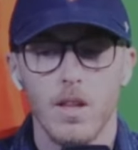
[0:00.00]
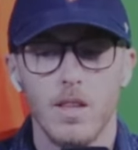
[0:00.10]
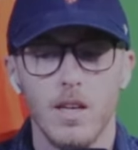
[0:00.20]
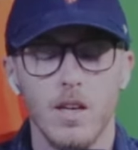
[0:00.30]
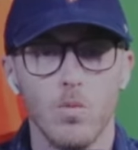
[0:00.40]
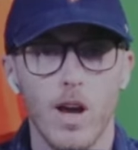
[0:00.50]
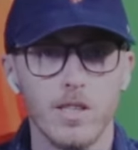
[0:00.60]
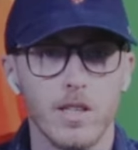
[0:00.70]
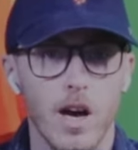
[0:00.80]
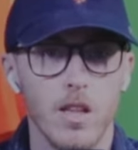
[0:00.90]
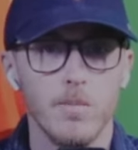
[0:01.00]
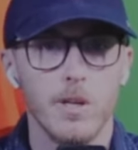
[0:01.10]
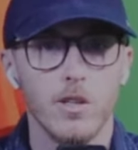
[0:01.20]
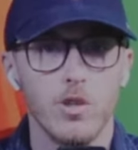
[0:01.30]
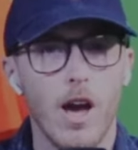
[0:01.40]
the rest column
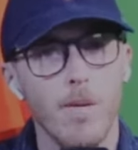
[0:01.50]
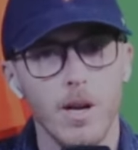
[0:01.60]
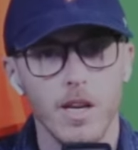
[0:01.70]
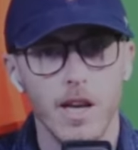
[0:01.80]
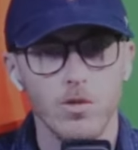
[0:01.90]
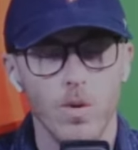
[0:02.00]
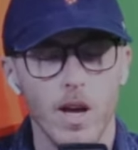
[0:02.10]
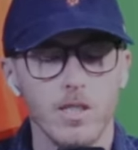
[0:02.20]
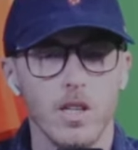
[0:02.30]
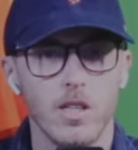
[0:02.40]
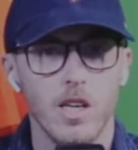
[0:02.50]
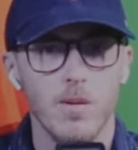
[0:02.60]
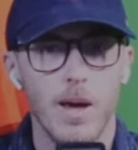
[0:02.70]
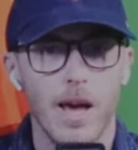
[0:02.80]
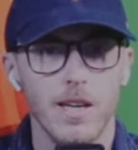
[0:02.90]
tells you how many days rest the
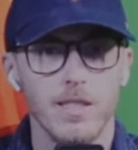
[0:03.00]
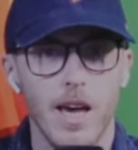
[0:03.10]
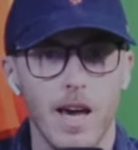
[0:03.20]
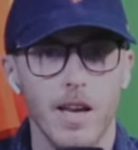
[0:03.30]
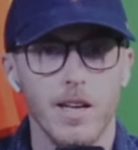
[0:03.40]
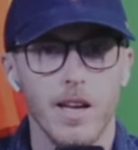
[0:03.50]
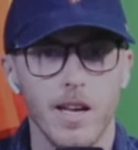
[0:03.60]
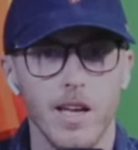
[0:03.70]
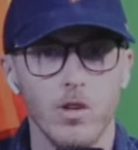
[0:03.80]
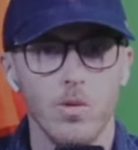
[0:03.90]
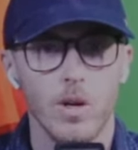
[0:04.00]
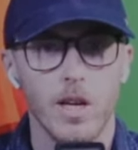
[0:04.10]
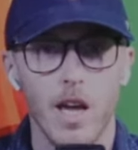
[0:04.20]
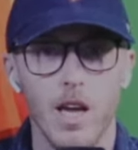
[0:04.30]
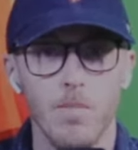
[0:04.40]
team has had heading into a
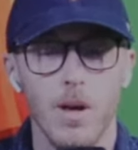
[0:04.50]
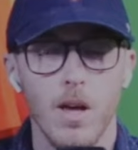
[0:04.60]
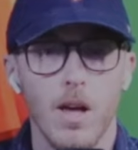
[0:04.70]
game.